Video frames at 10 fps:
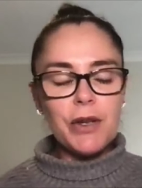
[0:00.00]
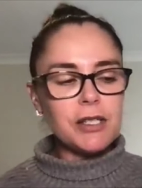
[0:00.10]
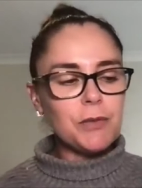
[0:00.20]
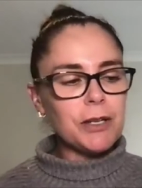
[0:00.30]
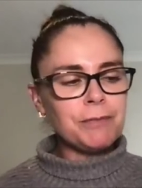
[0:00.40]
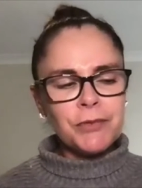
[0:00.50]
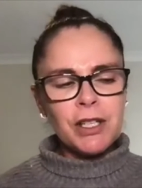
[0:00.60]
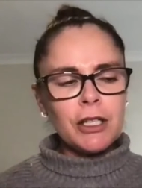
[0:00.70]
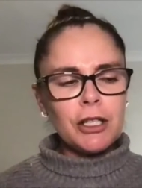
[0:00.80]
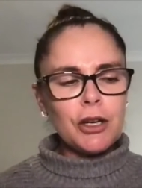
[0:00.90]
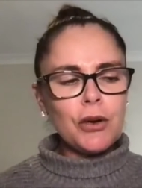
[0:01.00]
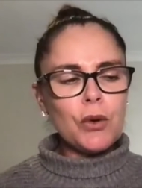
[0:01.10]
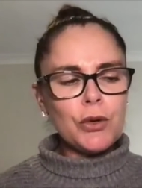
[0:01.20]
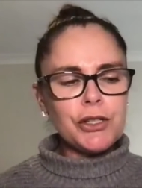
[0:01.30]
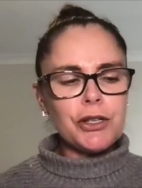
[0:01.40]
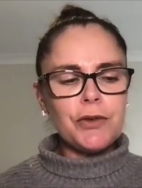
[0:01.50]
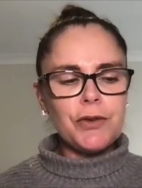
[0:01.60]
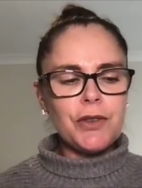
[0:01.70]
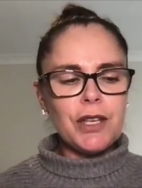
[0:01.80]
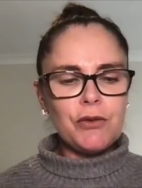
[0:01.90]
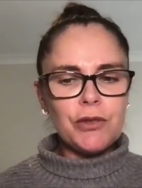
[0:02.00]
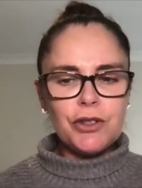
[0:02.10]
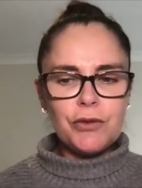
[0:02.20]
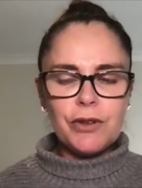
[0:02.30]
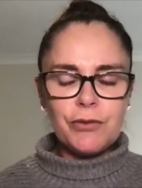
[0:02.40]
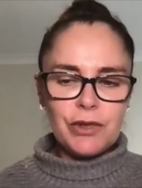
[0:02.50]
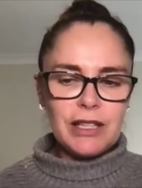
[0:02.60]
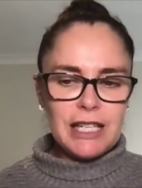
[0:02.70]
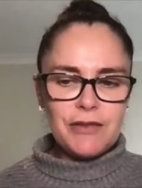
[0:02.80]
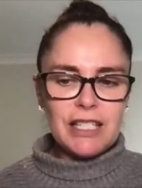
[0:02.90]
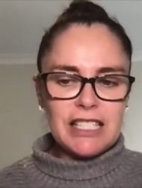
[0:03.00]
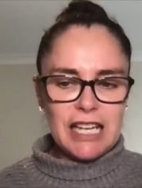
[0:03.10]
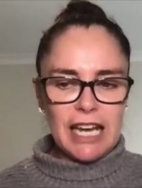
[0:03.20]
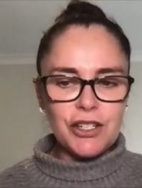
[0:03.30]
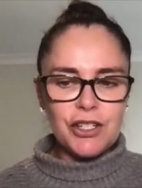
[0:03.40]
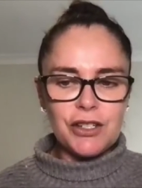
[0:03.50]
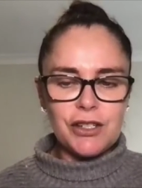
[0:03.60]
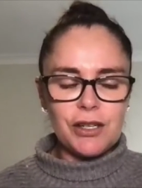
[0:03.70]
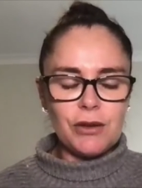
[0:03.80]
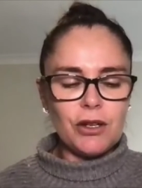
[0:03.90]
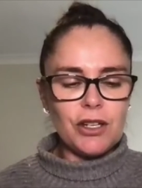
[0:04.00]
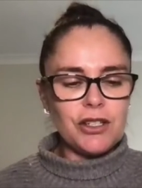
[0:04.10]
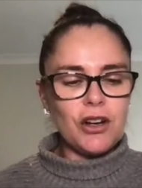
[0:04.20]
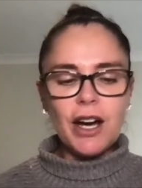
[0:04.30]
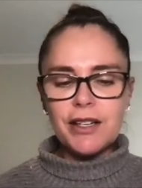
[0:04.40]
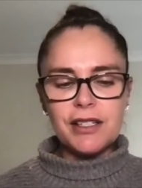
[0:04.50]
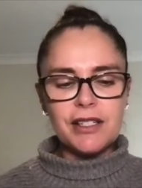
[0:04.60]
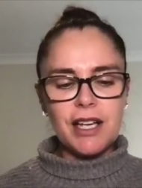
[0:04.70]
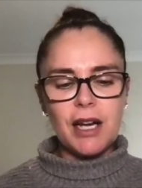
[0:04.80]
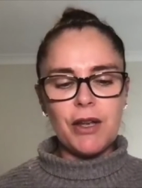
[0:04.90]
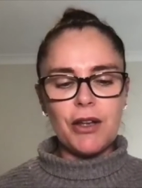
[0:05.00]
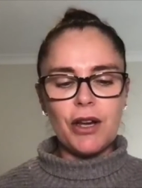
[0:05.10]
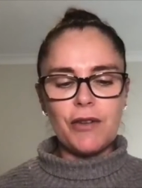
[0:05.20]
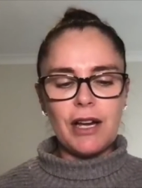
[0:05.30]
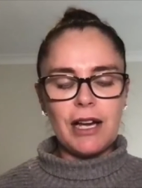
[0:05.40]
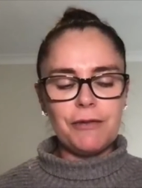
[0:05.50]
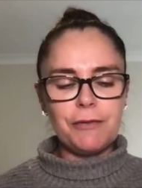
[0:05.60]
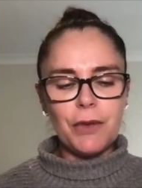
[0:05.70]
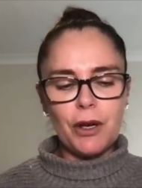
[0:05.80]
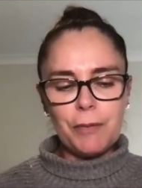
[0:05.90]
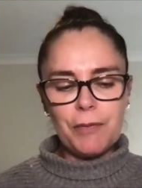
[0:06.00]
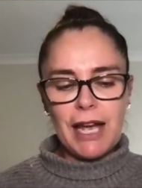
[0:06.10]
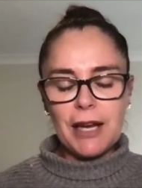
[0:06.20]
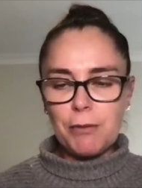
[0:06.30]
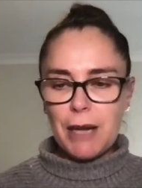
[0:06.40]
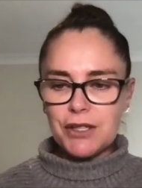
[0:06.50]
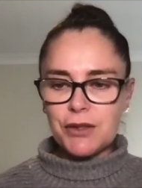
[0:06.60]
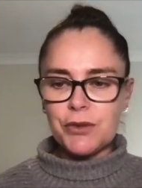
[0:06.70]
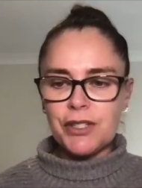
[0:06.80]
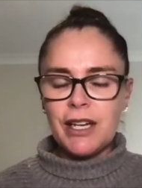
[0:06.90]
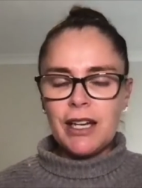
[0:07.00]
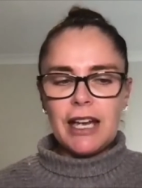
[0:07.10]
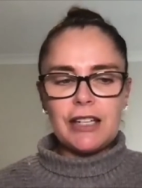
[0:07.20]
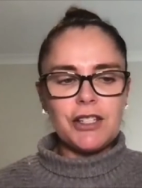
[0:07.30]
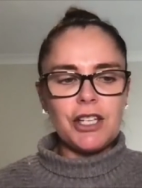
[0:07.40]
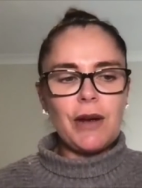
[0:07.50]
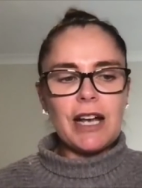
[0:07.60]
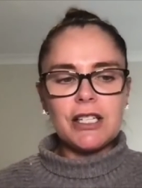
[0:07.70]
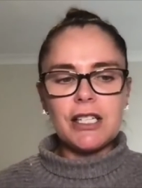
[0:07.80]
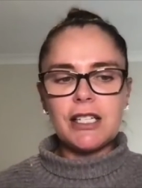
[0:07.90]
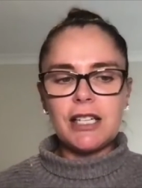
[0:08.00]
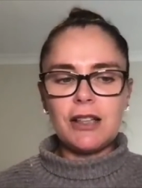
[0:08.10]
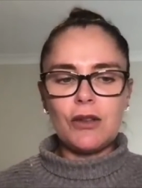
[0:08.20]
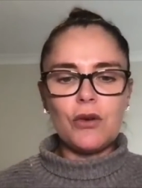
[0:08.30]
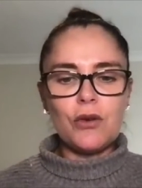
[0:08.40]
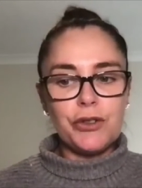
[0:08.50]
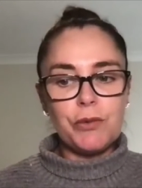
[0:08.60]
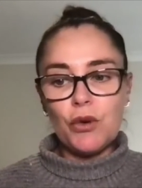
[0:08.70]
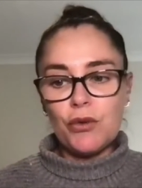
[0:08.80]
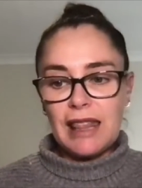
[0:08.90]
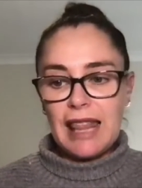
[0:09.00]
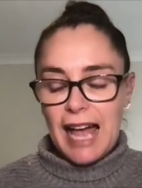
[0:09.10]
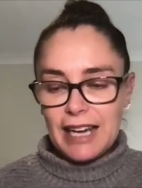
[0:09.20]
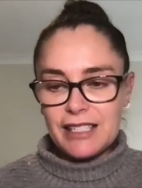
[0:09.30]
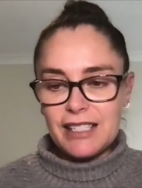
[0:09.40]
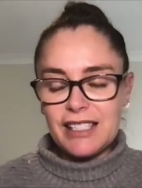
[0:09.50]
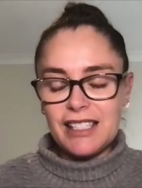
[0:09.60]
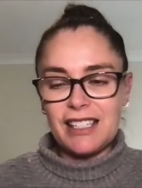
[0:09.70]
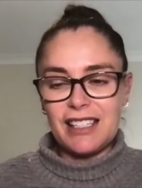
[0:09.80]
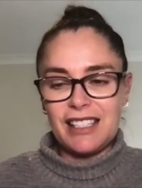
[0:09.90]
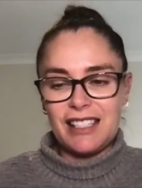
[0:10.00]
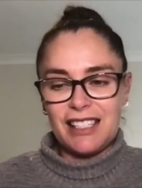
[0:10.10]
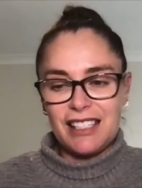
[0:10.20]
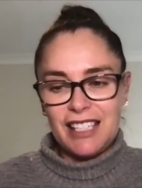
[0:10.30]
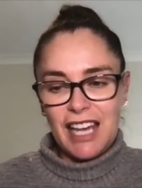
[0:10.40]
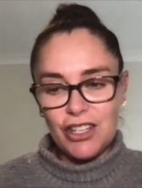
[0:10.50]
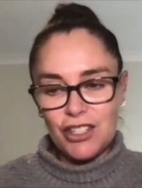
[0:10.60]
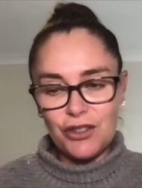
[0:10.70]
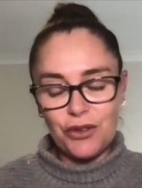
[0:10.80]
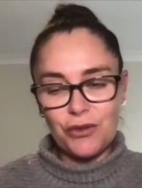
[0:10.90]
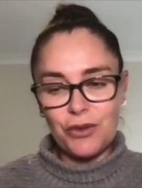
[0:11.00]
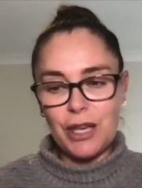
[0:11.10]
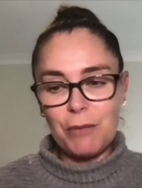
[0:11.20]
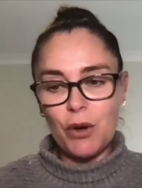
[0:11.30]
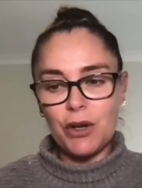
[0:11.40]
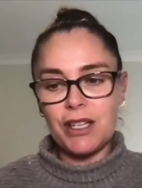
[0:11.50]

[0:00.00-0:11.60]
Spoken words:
But, also they're relieving tension. So a lot of tightness is coming out of muscles. And so you're actually seeing the horse more relaxed instead of this tension through their body.